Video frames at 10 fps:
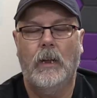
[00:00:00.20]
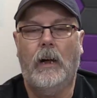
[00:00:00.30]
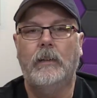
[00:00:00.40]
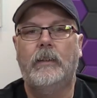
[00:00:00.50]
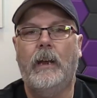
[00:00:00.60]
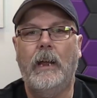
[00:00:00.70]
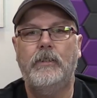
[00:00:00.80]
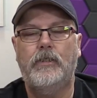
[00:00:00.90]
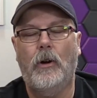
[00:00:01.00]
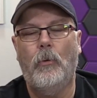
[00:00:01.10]
On today's
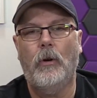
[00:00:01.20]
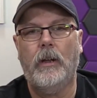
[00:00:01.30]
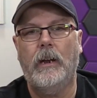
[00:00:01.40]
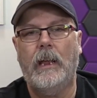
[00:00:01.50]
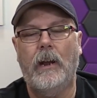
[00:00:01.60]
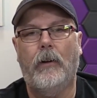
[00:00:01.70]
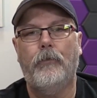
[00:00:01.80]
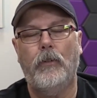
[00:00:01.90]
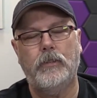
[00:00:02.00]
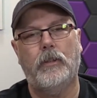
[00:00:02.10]
show, we're going to get our
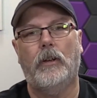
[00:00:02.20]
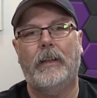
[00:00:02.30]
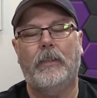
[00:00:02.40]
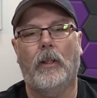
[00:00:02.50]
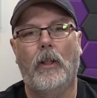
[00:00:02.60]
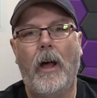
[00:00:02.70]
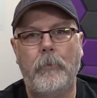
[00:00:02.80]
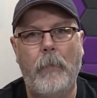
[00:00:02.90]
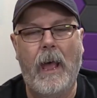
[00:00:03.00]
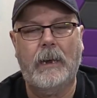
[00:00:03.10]
first look at the
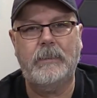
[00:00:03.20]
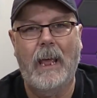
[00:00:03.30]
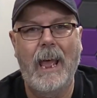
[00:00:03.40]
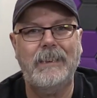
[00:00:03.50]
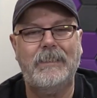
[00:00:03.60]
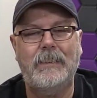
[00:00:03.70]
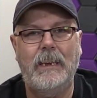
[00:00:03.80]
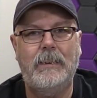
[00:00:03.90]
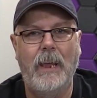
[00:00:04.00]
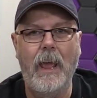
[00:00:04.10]
Lotmaxx
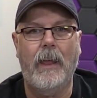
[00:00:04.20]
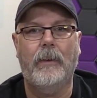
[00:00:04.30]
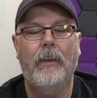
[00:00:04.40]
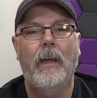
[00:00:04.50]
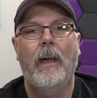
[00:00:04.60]
SC10